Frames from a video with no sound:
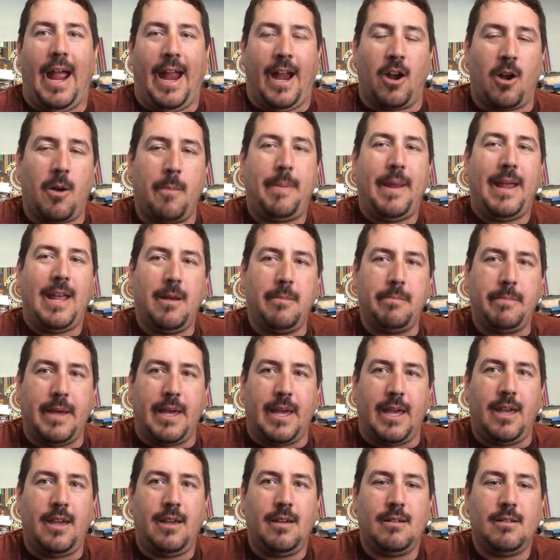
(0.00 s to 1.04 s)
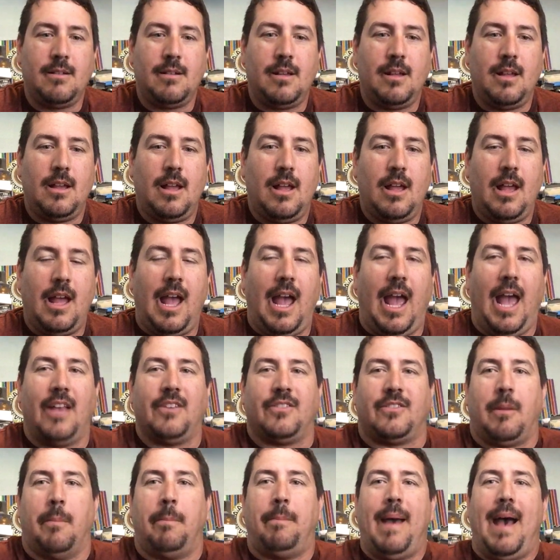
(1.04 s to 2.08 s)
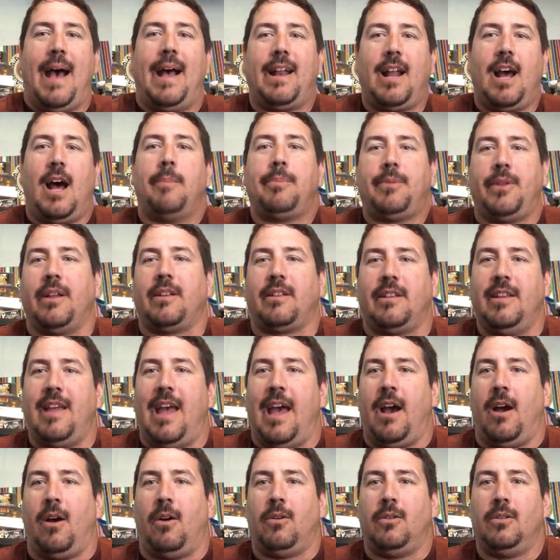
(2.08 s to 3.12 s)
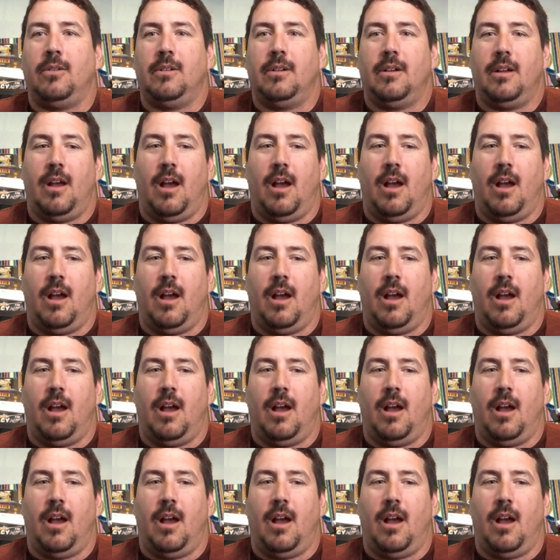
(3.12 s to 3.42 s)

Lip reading: Airbnb has the bad optic now